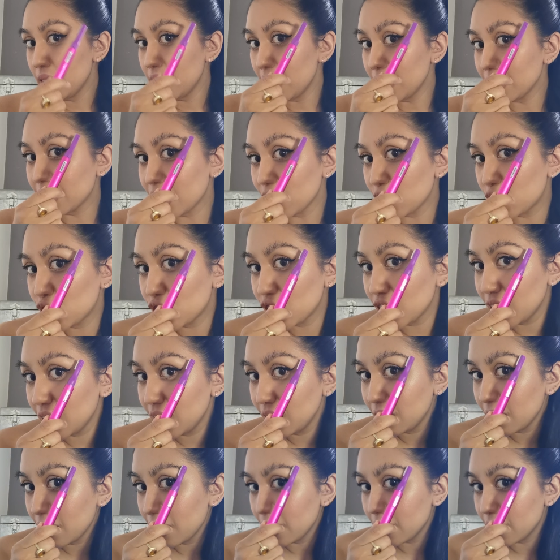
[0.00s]
is I
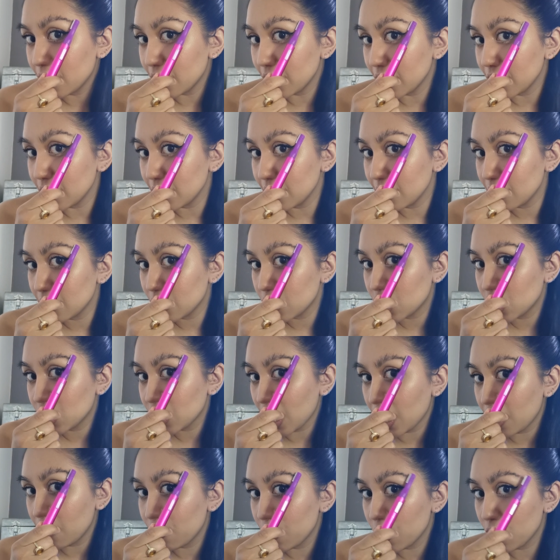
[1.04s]
cheat and I
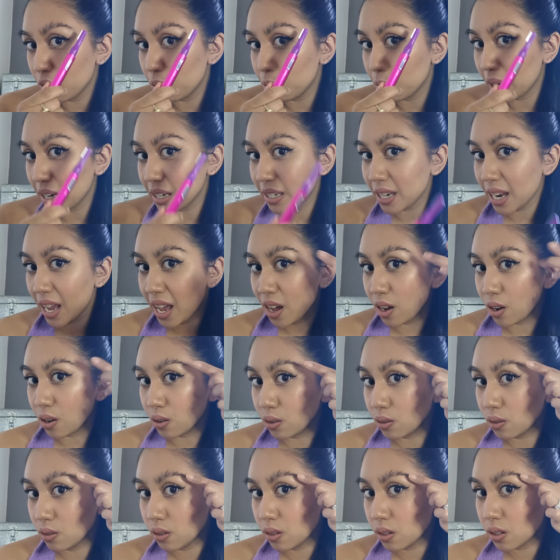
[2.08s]
shave off my
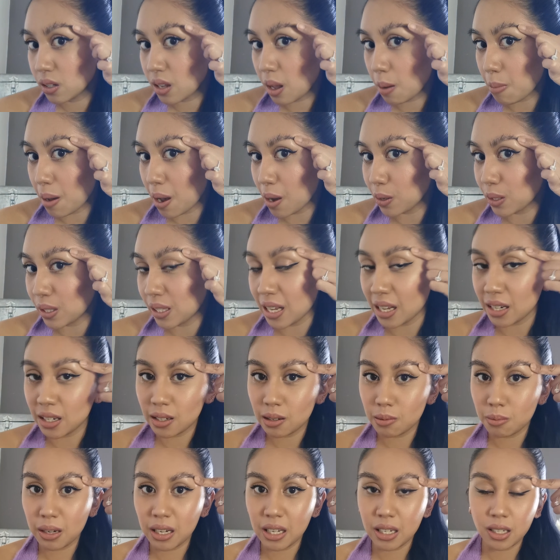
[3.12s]
tails about 1
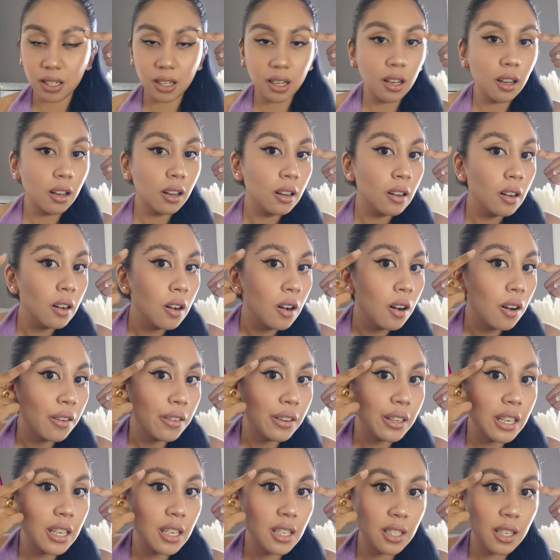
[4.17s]
centimeter
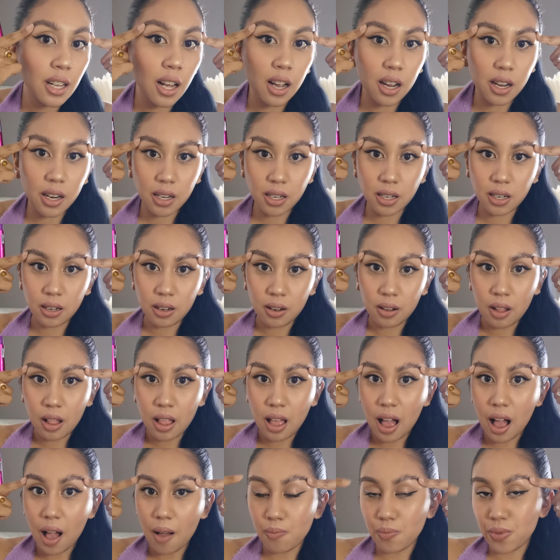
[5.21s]
on each side,
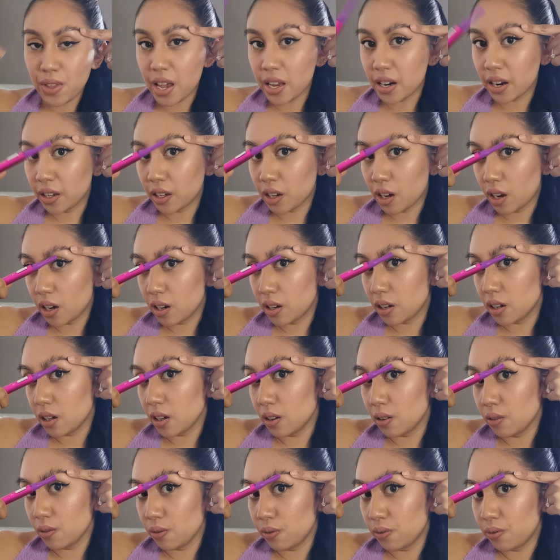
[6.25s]
and then I kind
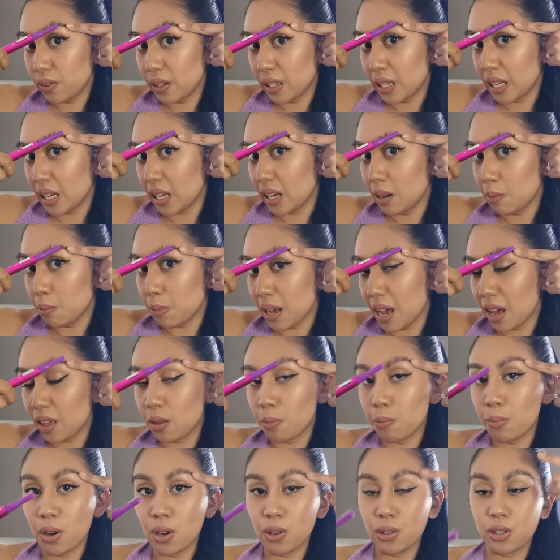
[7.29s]
of fill in a bit at the
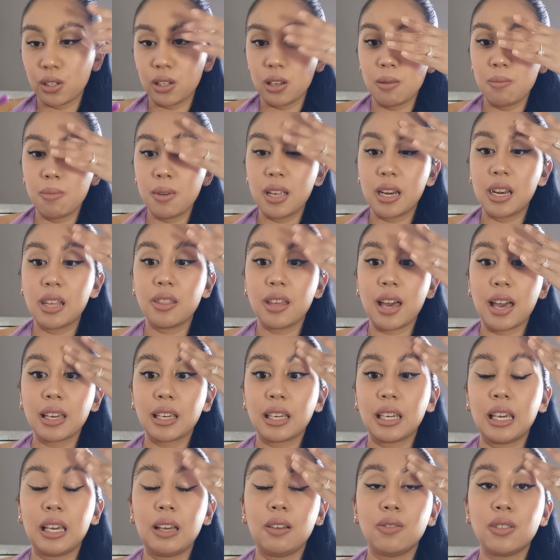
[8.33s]
bottom, and then that
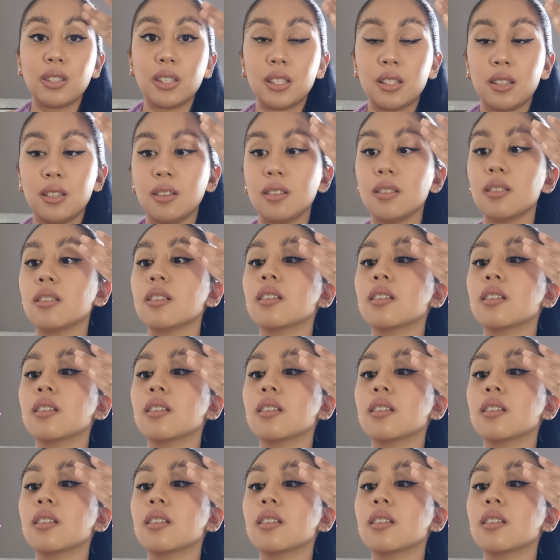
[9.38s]
gives